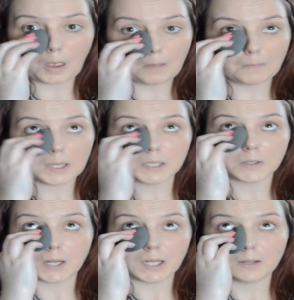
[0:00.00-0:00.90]
I make
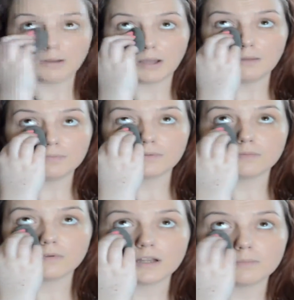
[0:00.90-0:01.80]
sure I look up
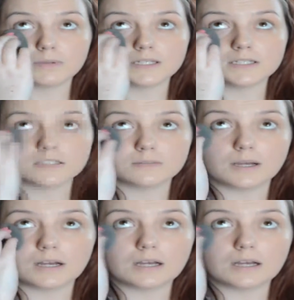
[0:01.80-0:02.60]
when I blend under my